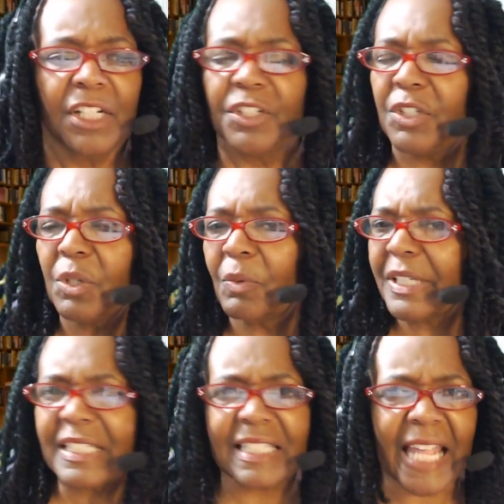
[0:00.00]
You don't want
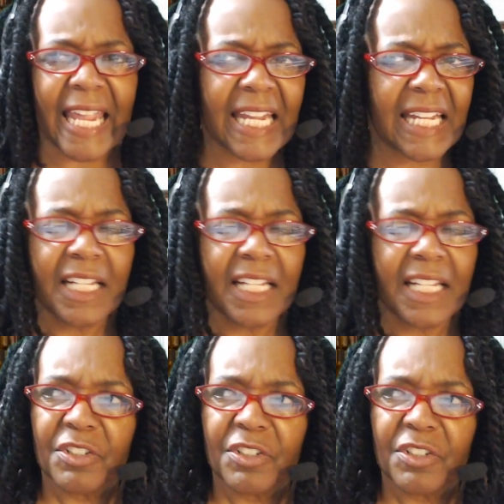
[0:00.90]
to say
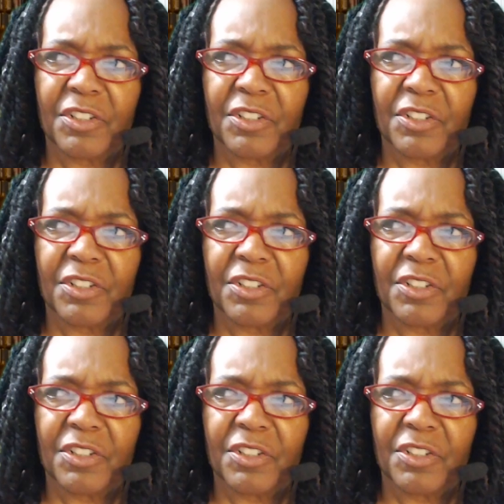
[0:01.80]
no.